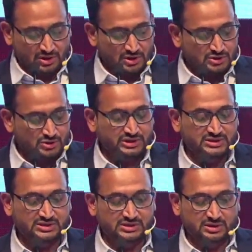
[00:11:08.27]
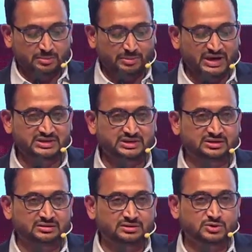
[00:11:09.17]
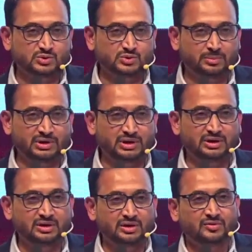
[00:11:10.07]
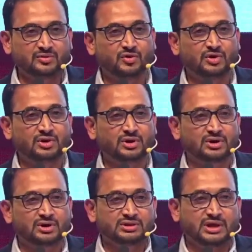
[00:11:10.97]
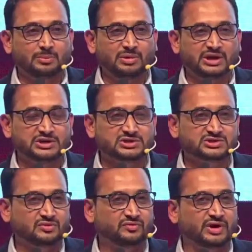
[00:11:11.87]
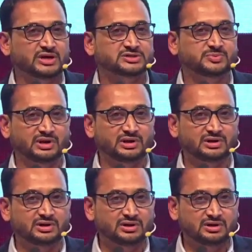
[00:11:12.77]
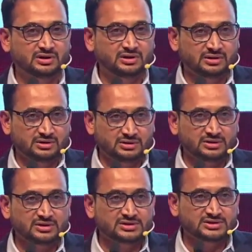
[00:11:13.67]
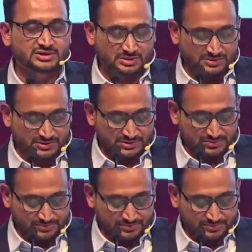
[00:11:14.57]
So this makes it suitable for the applications of fire sprinkler systems.